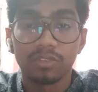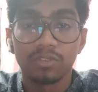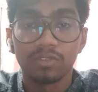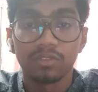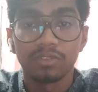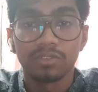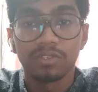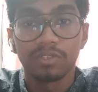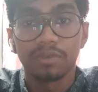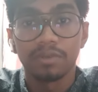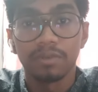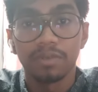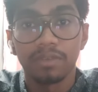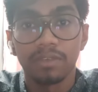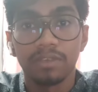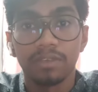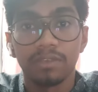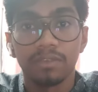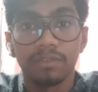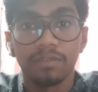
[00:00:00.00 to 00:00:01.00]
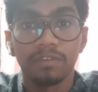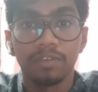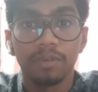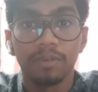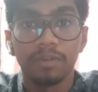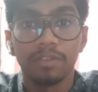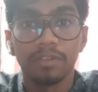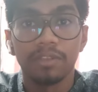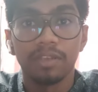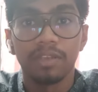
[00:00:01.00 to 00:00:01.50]
tutors and me
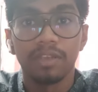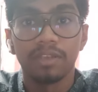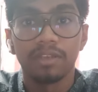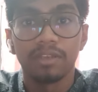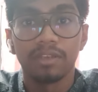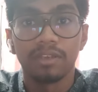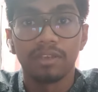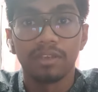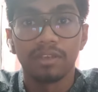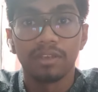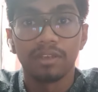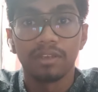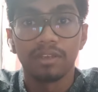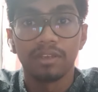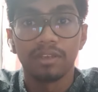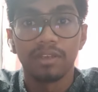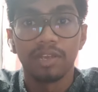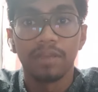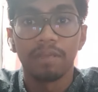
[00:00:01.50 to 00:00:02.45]
will be that uh,